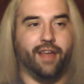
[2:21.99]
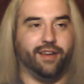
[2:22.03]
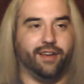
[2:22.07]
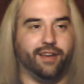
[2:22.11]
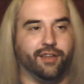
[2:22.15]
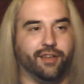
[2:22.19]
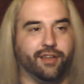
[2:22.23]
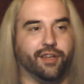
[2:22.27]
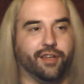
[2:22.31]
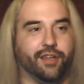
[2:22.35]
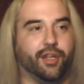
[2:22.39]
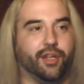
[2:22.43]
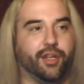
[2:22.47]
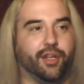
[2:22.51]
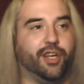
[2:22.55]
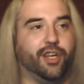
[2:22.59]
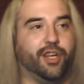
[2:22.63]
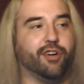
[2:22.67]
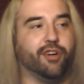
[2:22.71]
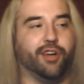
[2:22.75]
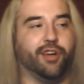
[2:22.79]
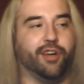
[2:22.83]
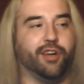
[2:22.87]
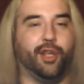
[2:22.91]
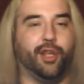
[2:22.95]

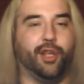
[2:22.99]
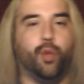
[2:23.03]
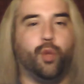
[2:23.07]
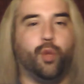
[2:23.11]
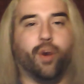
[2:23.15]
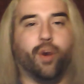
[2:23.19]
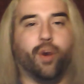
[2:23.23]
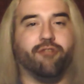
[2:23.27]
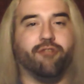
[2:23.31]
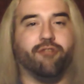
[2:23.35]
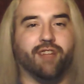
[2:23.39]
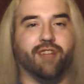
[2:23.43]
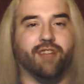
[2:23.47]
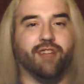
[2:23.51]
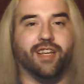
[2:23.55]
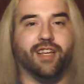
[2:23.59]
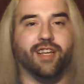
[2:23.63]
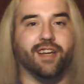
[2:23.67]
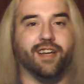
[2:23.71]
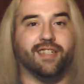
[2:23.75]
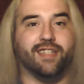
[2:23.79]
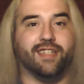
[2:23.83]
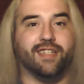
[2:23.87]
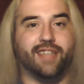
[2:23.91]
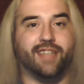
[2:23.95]
You weren't really
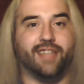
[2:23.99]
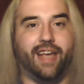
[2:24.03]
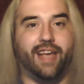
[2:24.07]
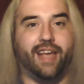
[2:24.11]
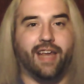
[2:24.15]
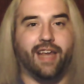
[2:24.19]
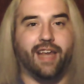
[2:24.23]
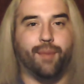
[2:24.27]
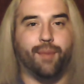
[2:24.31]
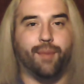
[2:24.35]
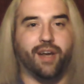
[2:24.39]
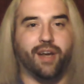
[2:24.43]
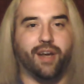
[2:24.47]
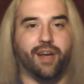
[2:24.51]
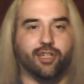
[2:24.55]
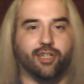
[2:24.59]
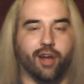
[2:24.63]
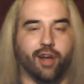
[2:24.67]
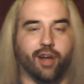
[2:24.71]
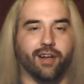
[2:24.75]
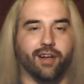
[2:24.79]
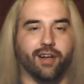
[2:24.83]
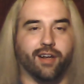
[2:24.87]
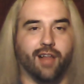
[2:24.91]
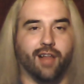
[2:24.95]
going to see anybody
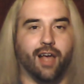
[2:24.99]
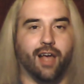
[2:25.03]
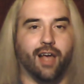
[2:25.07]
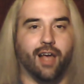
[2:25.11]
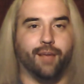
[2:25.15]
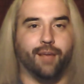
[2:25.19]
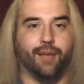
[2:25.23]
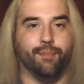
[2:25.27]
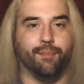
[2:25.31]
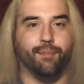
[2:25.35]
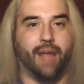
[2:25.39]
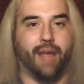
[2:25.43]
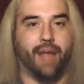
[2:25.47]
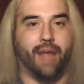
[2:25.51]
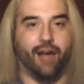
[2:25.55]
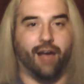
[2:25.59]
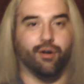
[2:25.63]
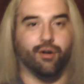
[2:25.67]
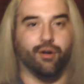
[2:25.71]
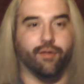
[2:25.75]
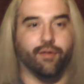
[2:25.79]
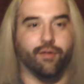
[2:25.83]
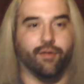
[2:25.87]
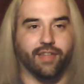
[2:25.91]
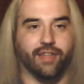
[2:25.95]
trying to climb
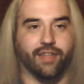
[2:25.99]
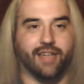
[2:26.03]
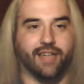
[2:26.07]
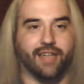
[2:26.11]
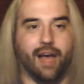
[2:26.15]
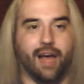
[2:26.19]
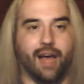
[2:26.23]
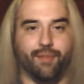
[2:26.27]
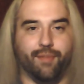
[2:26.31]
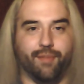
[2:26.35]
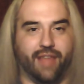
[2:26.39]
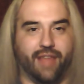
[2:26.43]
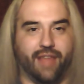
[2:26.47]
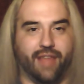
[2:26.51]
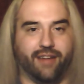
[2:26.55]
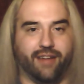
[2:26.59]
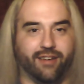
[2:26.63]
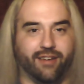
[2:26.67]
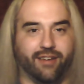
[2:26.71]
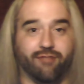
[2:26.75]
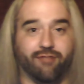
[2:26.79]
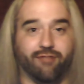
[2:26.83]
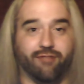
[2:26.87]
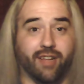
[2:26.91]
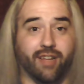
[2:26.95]
out over the top, and that
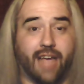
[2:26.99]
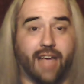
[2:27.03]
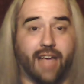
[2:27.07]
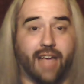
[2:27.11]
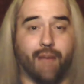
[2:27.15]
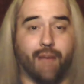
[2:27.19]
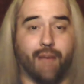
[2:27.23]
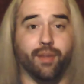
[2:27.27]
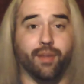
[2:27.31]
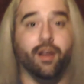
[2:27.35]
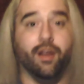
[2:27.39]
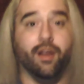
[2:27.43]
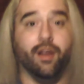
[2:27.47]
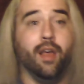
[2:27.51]
didn't really happen.